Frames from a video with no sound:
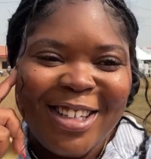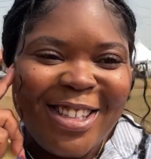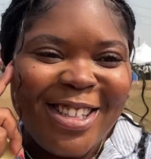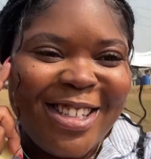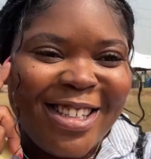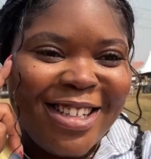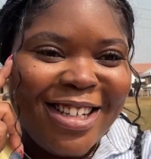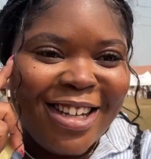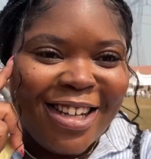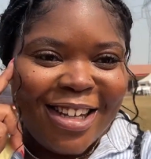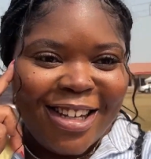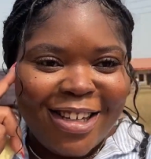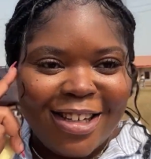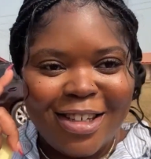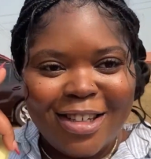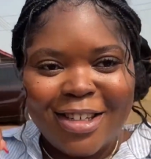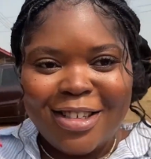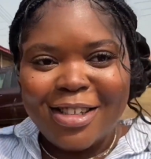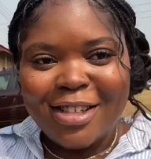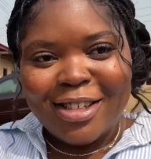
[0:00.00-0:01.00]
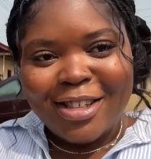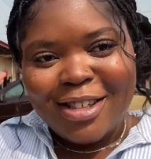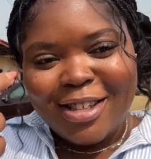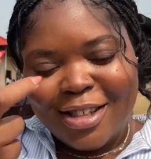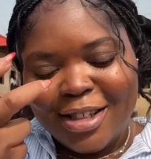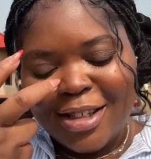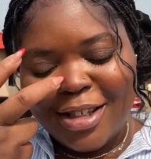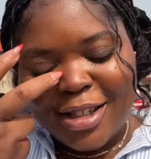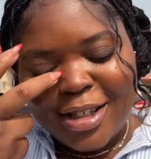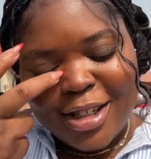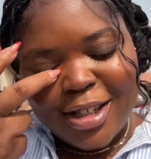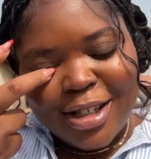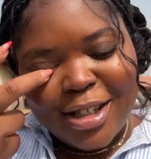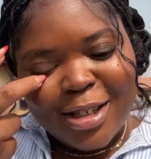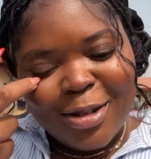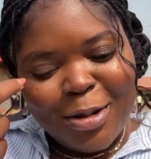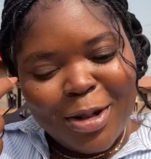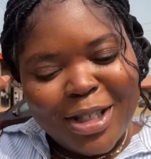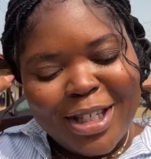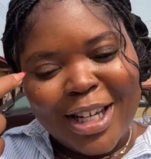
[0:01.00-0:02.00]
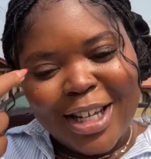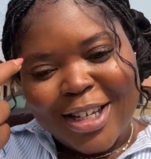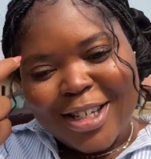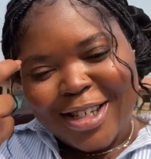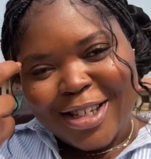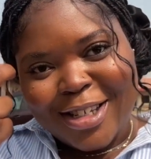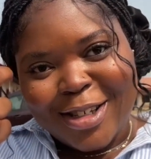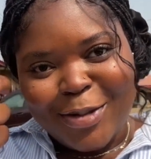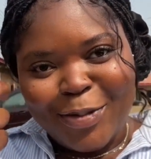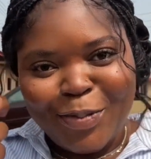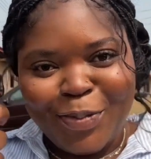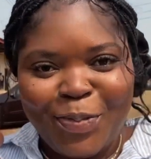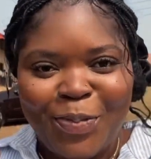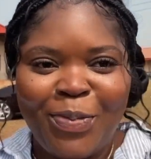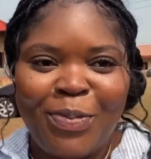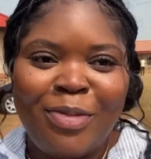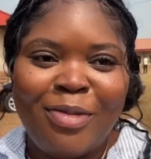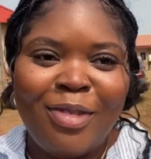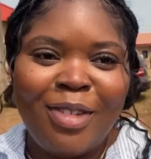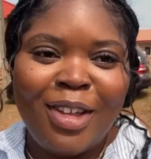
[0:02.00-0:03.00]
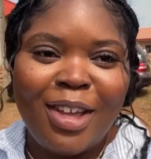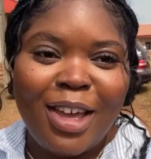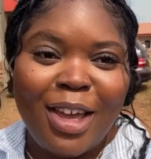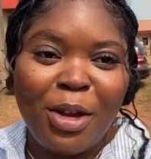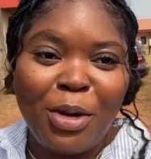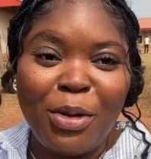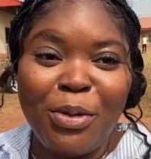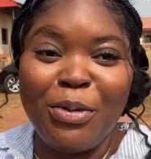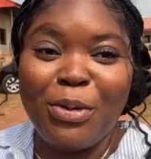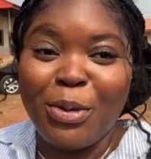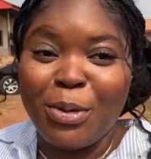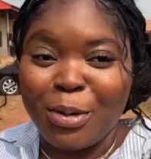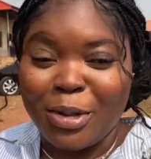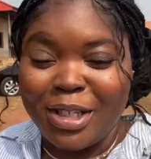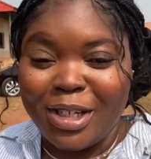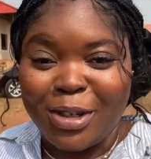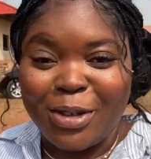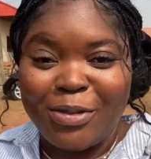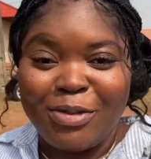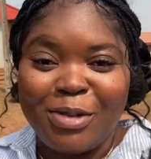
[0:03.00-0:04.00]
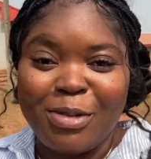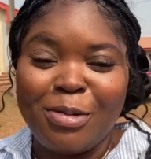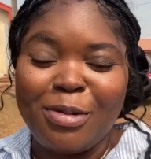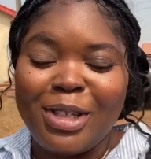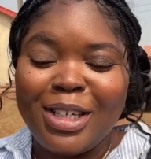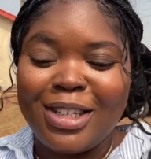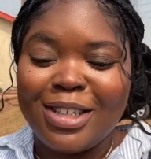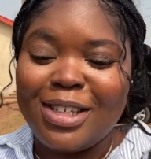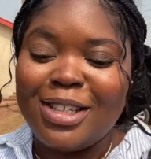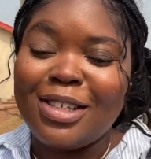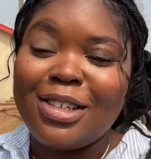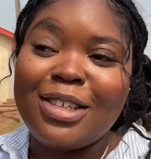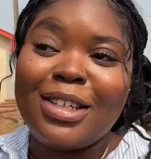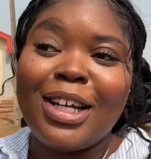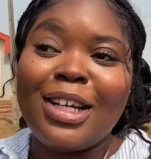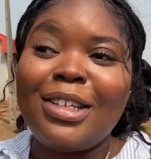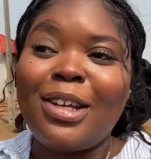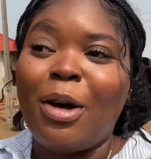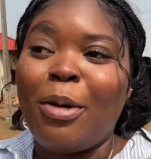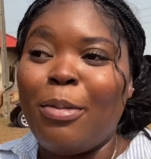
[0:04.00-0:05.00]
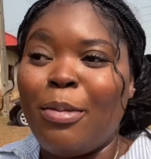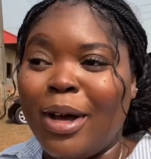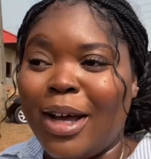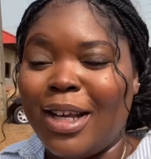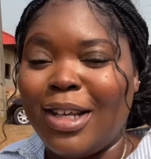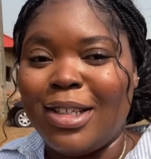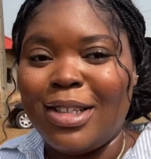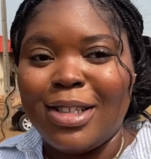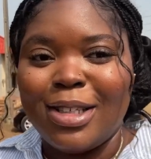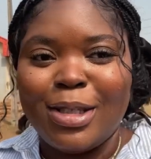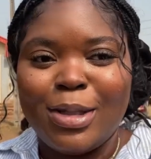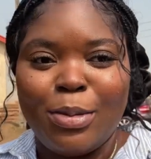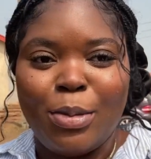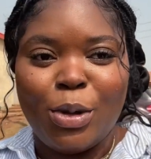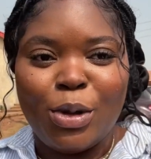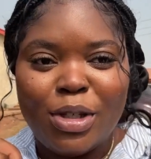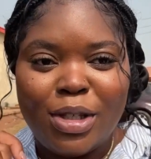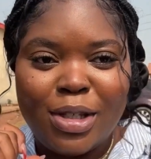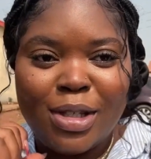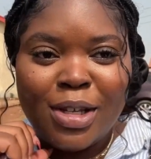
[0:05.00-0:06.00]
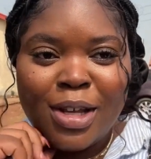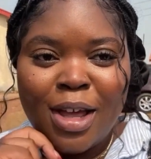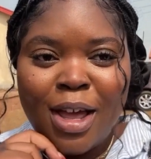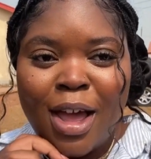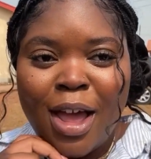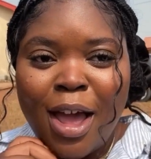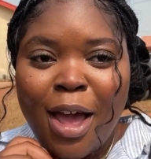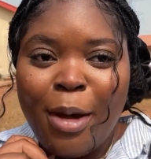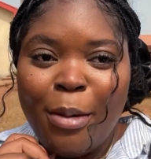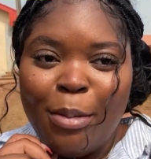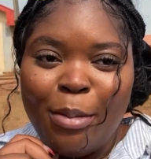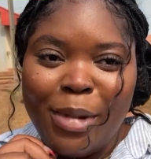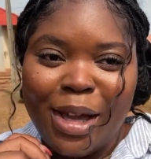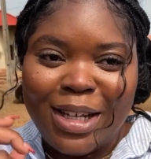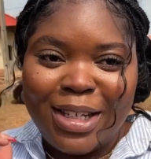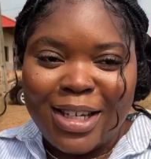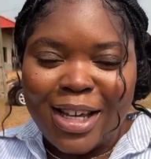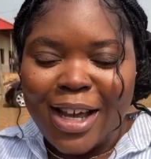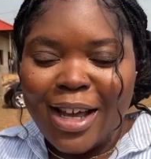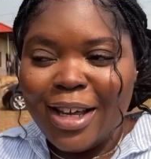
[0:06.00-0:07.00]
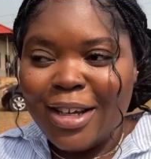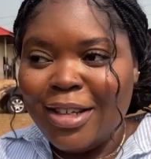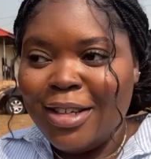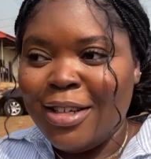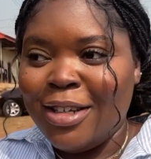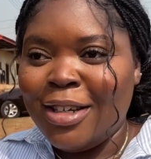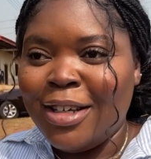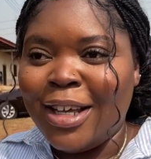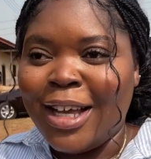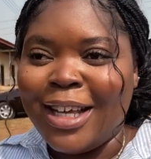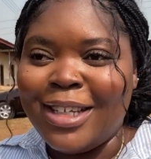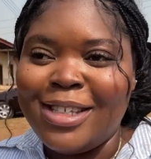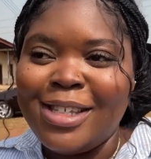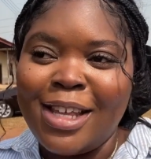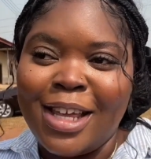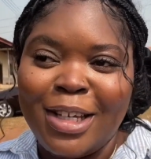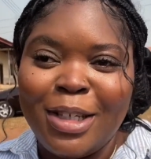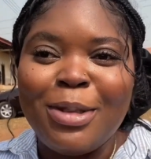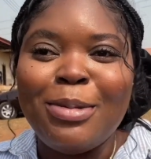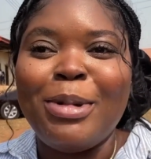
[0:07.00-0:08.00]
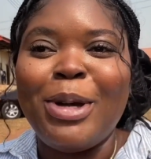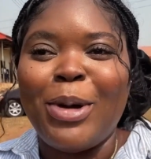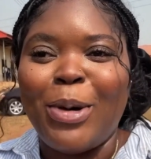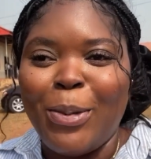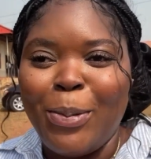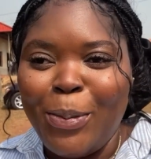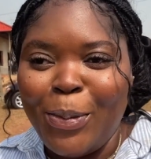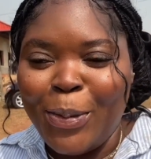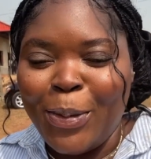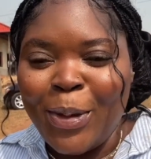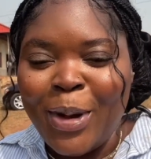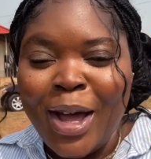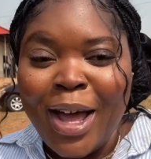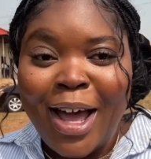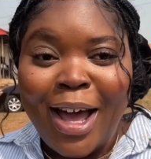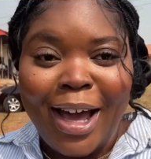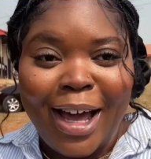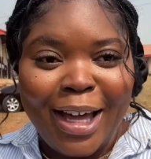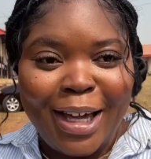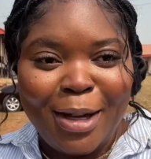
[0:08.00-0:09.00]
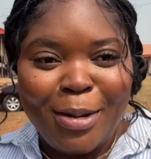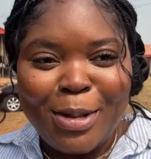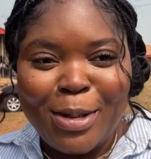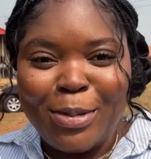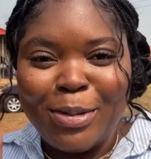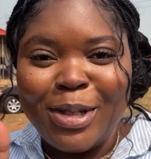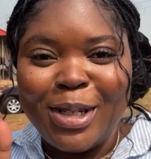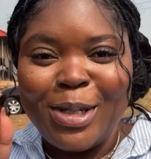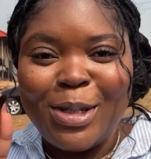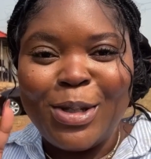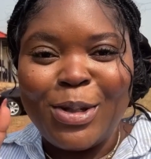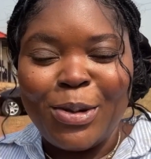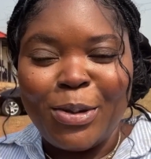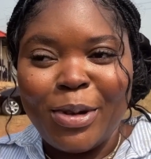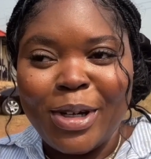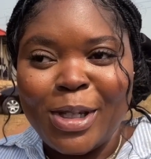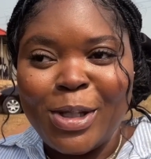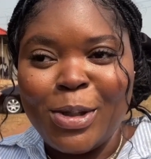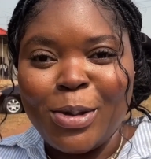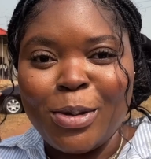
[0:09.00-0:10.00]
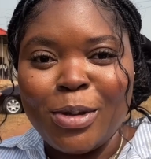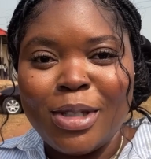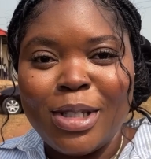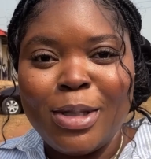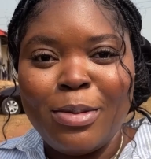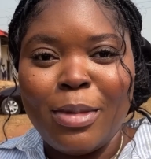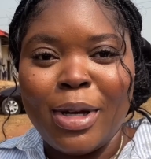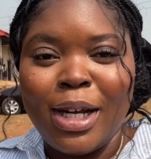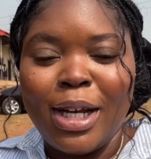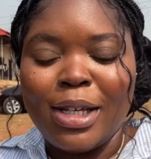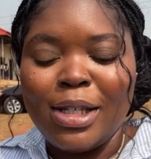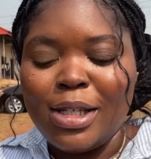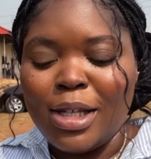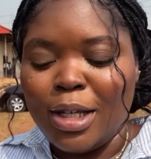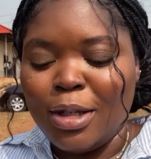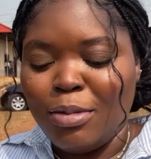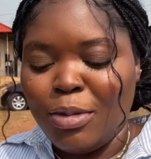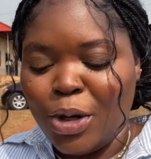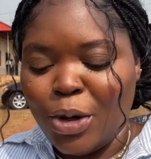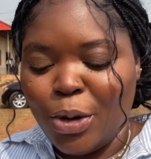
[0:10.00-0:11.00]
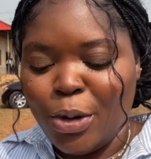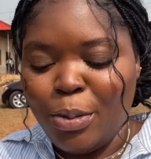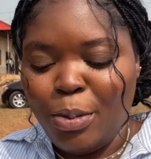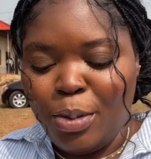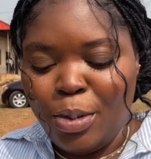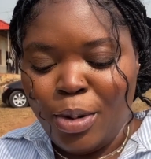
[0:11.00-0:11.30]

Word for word: today is, what day is it? I don't even know what day of the week it is. That's how bad it is. But my dad has signed me up. I guess he's beginning to rest though. This man has signed me up